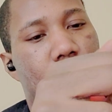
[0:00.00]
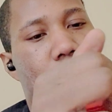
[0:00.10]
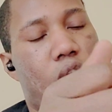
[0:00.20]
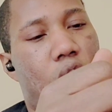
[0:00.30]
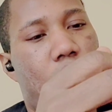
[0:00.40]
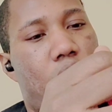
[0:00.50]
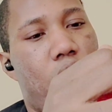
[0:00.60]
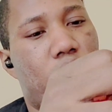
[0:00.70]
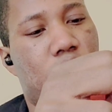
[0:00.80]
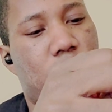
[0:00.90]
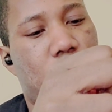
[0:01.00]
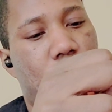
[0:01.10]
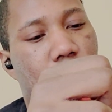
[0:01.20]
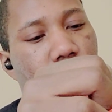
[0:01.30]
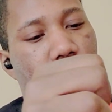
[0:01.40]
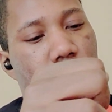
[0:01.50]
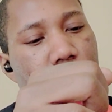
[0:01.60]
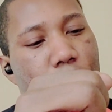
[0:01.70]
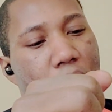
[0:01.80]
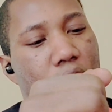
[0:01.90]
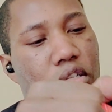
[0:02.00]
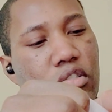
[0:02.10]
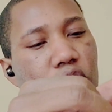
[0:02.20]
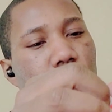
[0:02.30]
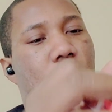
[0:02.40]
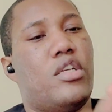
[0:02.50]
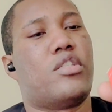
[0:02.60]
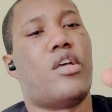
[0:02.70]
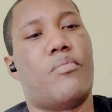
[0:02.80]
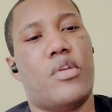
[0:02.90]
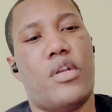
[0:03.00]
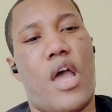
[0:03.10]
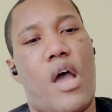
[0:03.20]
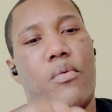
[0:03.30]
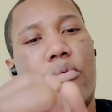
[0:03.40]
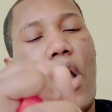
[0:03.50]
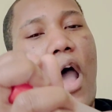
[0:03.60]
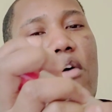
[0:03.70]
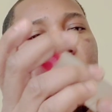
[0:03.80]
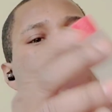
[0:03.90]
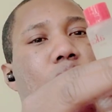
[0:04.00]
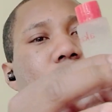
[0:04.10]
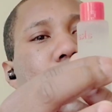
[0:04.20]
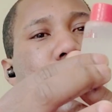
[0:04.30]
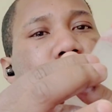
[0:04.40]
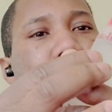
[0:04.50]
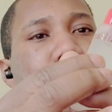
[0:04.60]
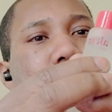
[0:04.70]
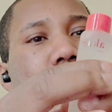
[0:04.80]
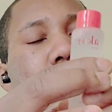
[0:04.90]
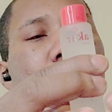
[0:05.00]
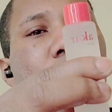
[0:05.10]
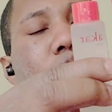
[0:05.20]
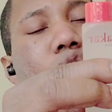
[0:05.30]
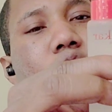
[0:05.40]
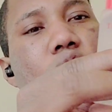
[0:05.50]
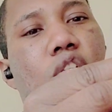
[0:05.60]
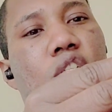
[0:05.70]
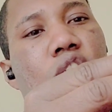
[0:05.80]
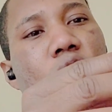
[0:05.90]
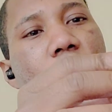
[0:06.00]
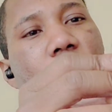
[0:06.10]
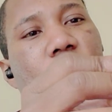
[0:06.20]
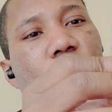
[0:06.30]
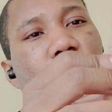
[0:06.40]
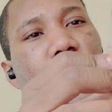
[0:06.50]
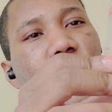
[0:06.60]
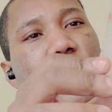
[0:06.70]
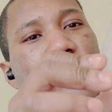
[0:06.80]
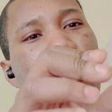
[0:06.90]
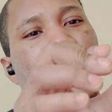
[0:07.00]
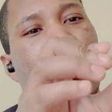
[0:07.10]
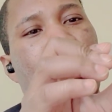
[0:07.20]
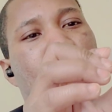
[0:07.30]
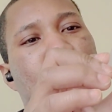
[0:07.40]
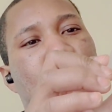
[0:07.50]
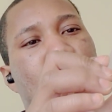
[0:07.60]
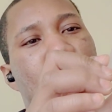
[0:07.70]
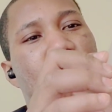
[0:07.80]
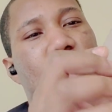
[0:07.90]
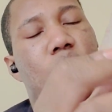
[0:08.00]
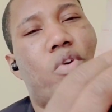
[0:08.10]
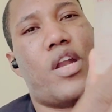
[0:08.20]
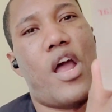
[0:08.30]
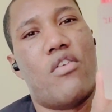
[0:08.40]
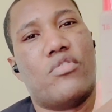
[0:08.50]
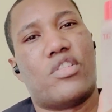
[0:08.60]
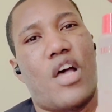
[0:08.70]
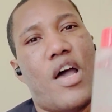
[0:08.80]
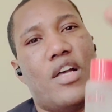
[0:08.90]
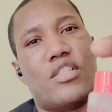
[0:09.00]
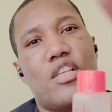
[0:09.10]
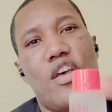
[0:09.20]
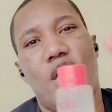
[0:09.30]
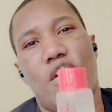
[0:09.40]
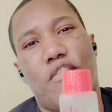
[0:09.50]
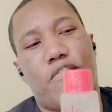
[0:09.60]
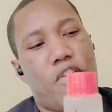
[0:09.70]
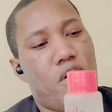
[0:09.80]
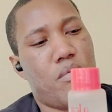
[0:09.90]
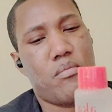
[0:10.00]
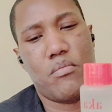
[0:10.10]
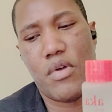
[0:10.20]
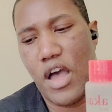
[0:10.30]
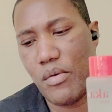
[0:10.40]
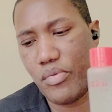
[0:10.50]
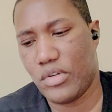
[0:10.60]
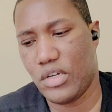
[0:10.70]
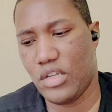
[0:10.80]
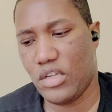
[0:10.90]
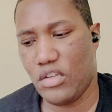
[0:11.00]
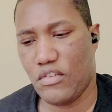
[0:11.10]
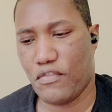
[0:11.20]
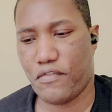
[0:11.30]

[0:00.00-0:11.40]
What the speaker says: the hard skin balance toner is something that I would use this first. So you can just actually just a little tiny 1 ounce size from, I believe,